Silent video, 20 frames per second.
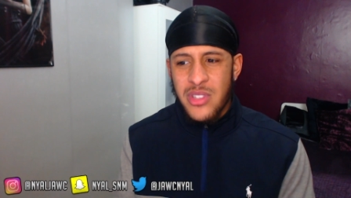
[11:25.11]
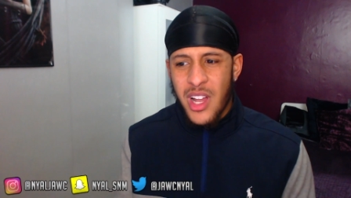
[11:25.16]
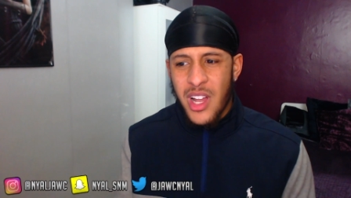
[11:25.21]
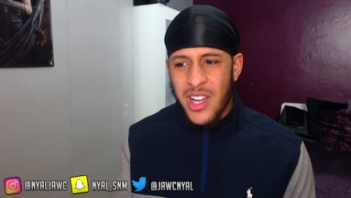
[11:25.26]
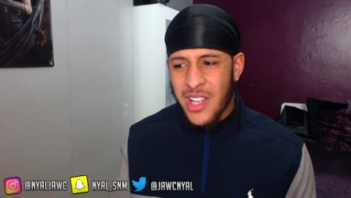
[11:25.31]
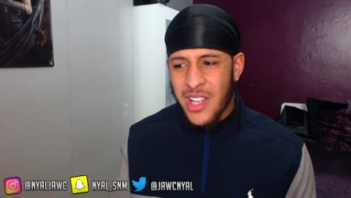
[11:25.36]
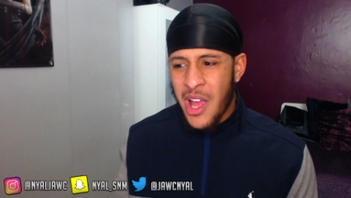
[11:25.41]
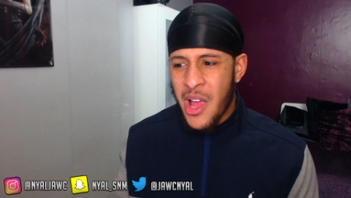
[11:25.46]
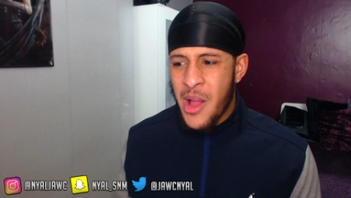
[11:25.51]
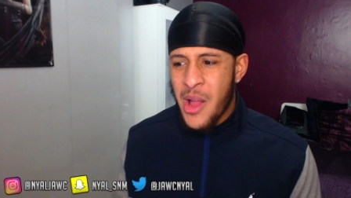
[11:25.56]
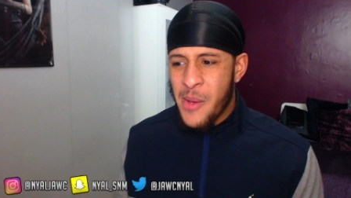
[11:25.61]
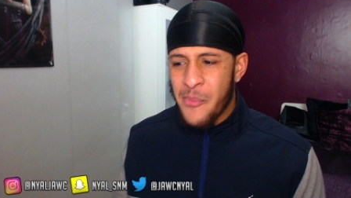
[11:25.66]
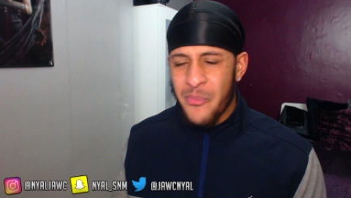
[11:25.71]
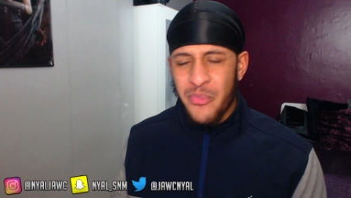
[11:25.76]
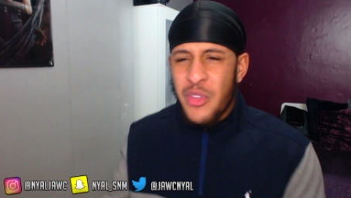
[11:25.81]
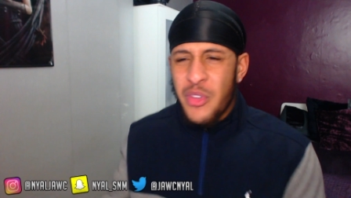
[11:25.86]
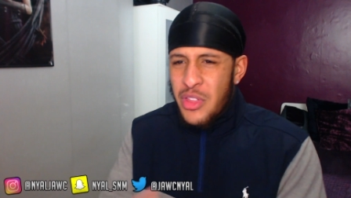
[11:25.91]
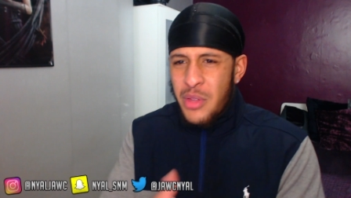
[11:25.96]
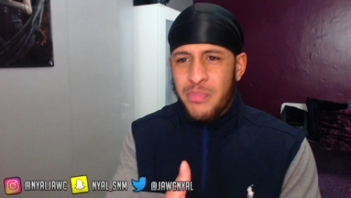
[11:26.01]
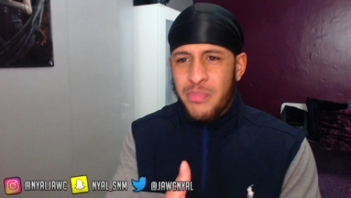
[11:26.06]
Like,
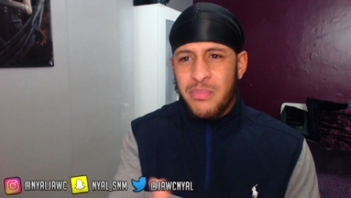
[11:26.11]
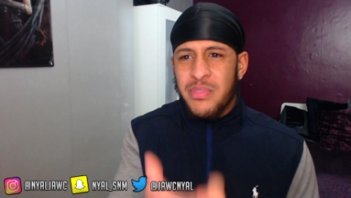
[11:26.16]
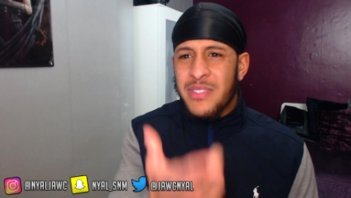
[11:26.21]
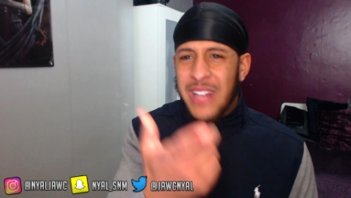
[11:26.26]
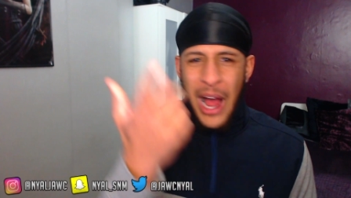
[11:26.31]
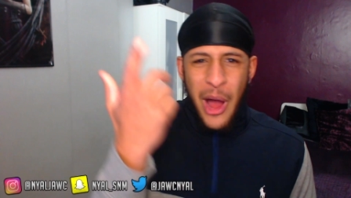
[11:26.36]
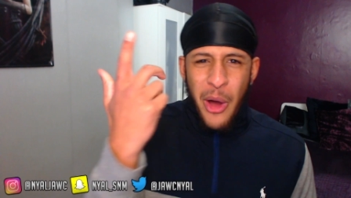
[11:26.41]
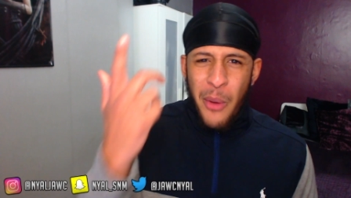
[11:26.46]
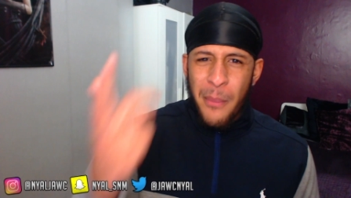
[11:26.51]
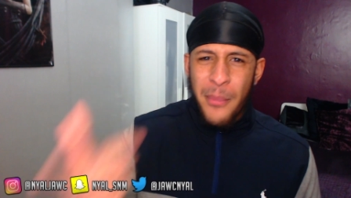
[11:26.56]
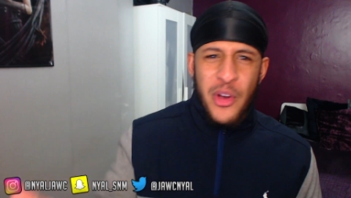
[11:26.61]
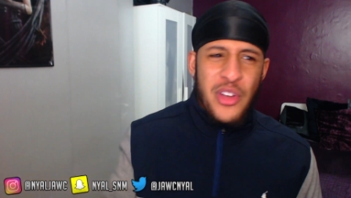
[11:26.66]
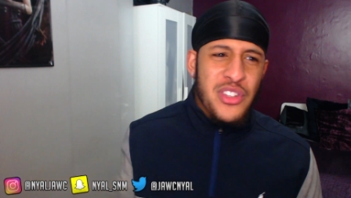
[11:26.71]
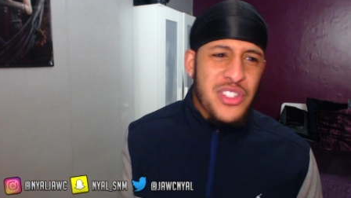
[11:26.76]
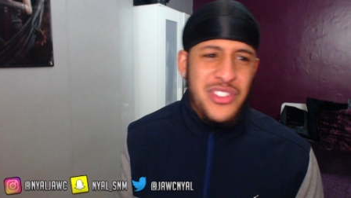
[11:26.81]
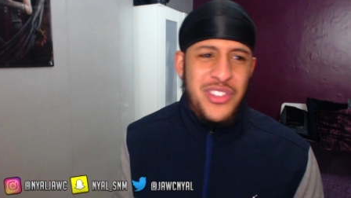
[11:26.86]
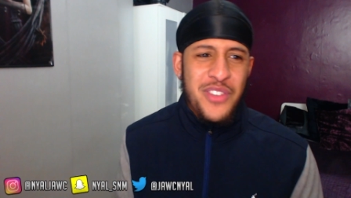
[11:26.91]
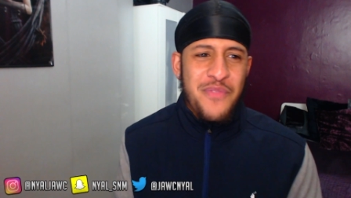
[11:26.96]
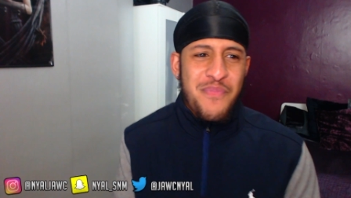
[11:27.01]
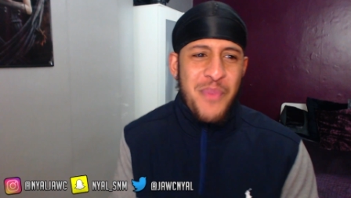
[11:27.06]
with the Cowboys and stuff,